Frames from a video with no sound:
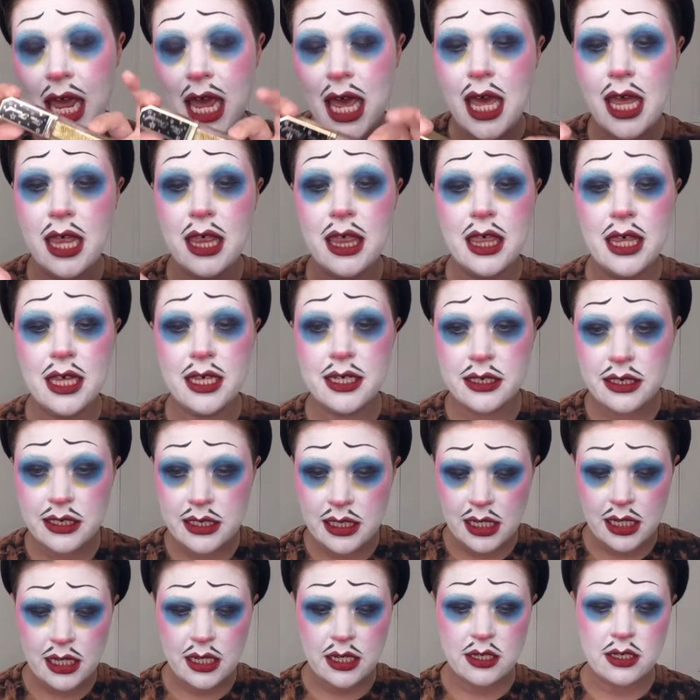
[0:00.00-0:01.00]
and this
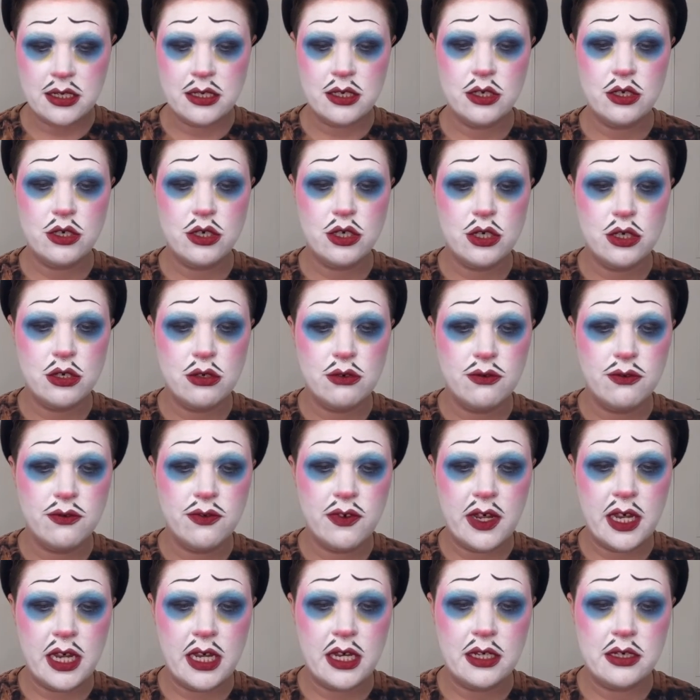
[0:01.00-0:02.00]
is Too
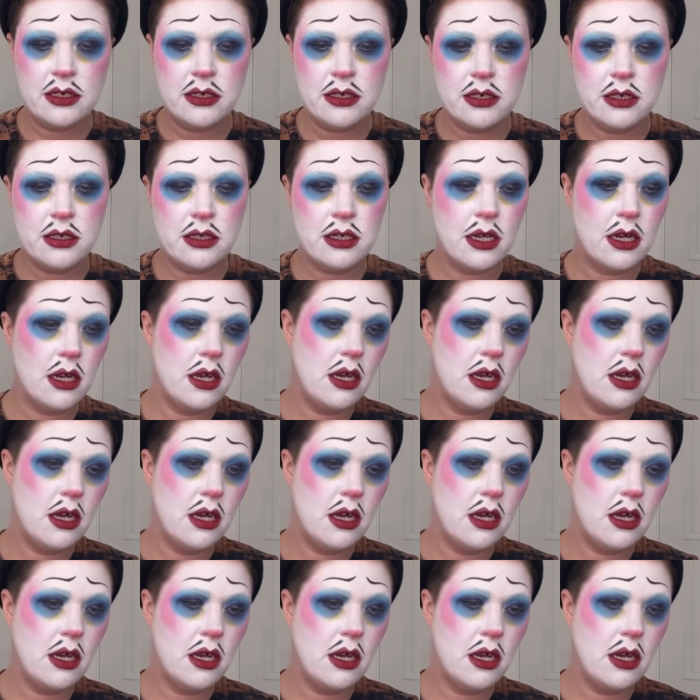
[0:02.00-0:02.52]
Faced